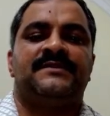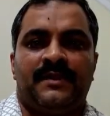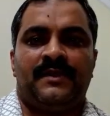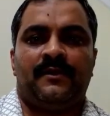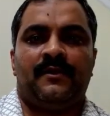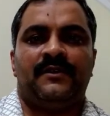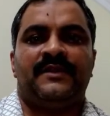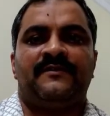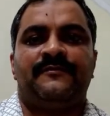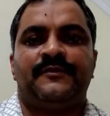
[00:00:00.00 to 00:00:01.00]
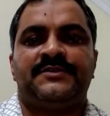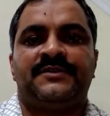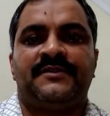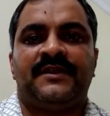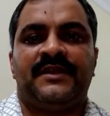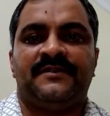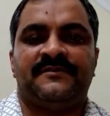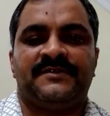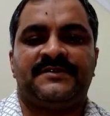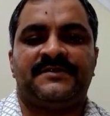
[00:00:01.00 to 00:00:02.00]
in all their future
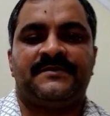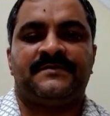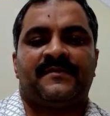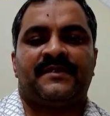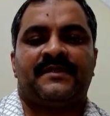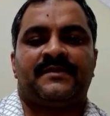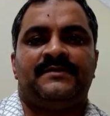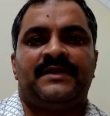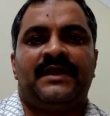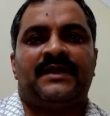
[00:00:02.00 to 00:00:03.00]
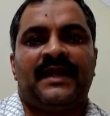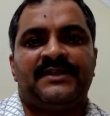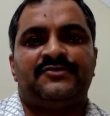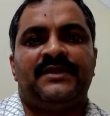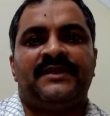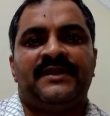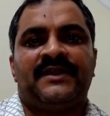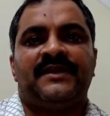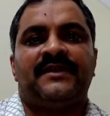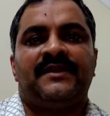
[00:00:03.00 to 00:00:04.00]
endeavors. They are actually
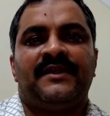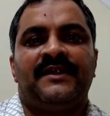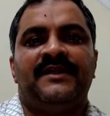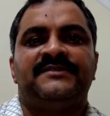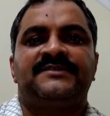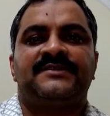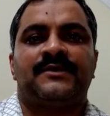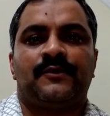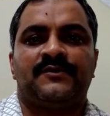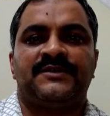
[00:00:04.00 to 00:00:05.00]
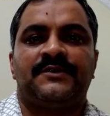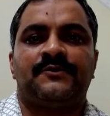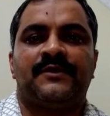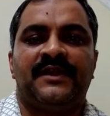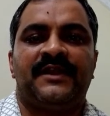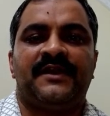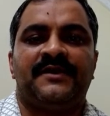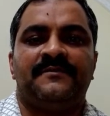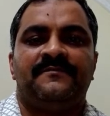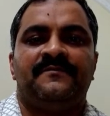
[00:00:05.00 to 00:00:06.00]
taking Indians closer to India.
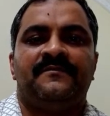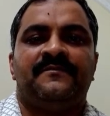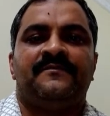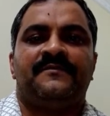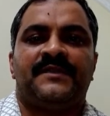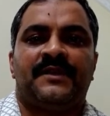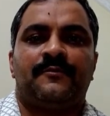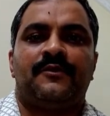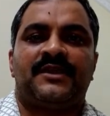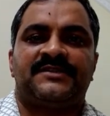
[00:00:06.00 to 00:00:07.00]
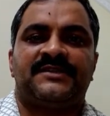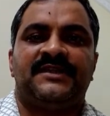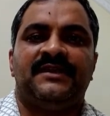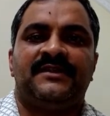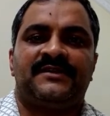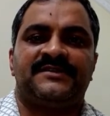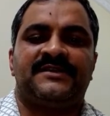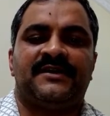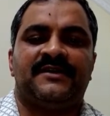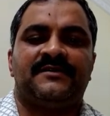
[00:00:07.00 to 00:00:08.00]
Dharmo Rakshati
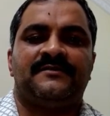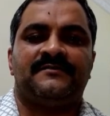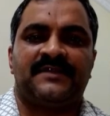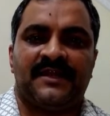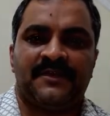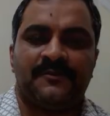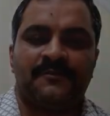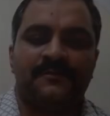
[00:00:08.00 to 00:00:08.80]
Rakshitaha. Thank you.